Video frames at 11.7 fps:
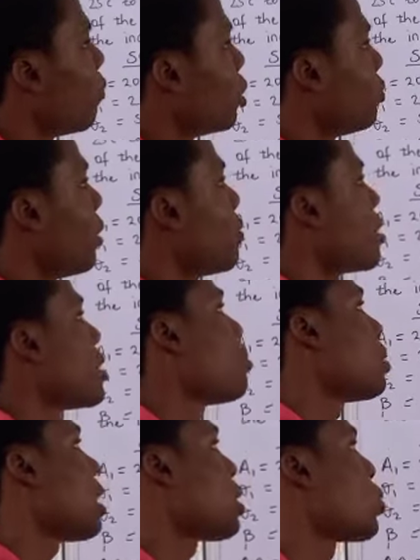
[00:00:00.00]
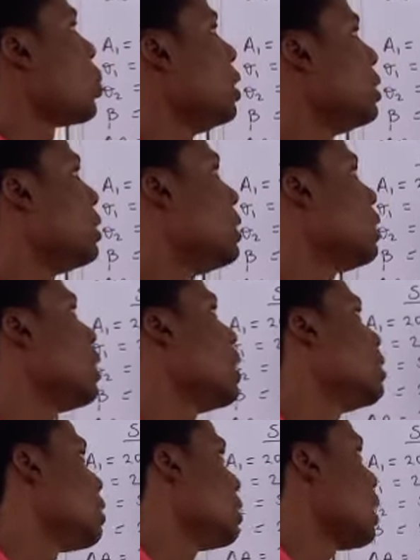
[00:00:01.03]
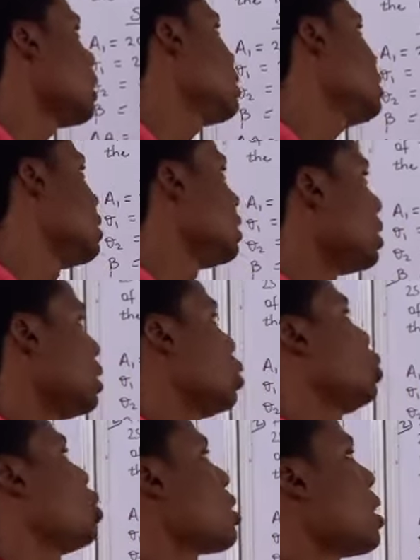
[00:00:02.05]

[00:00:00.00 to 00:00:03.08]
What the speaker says: 45 centimeters square is heated 10 degrees Celsius